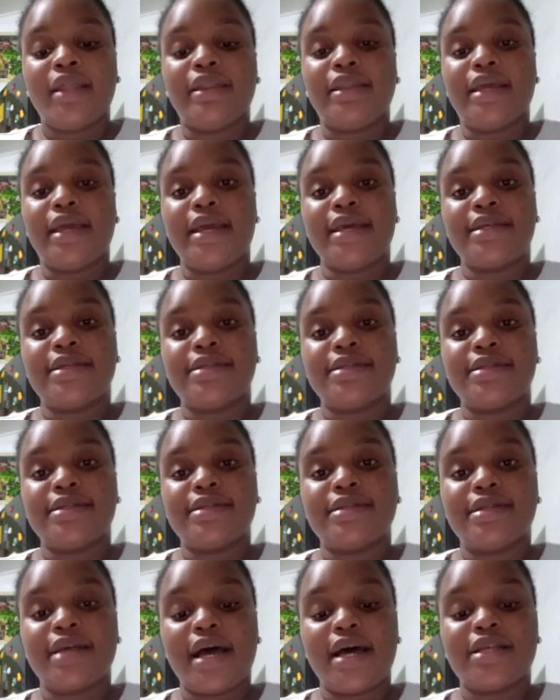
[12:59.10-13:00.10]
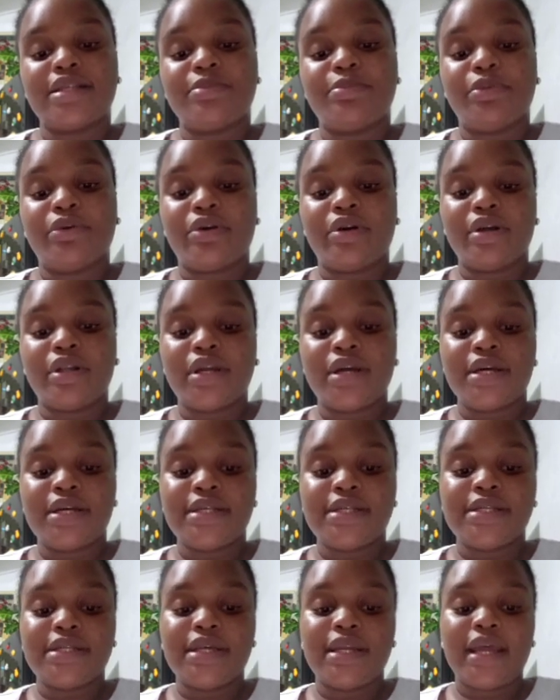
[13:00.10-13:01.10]
This has brought
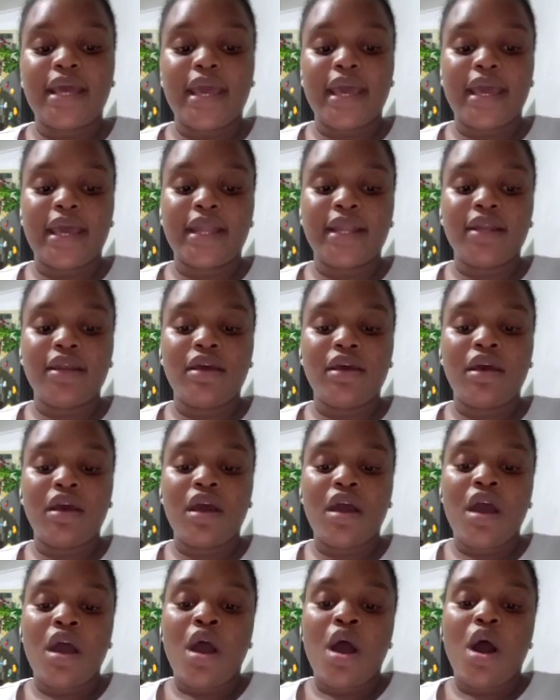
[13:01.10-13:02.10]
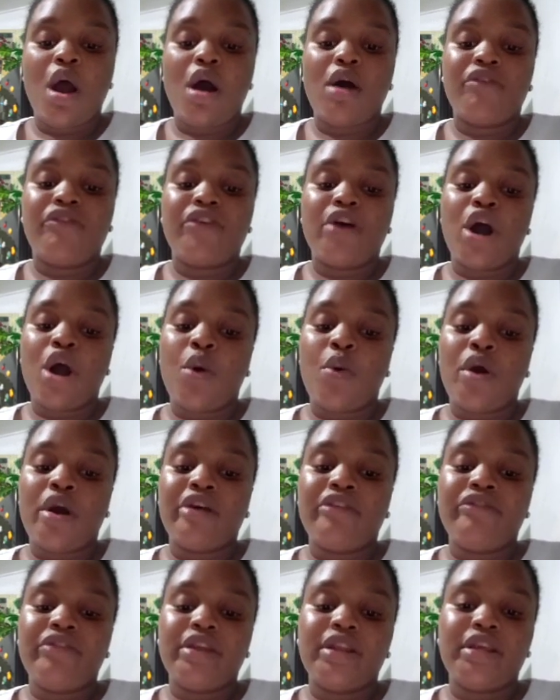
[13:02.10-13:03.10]
us to the end of
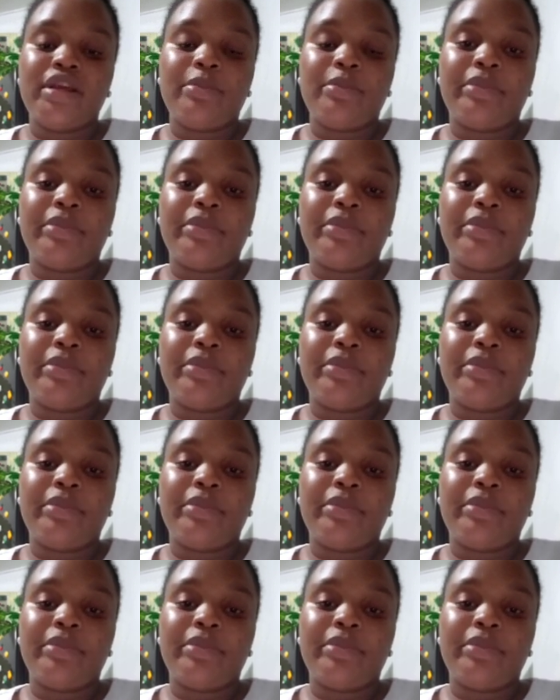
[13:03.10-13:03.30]
our video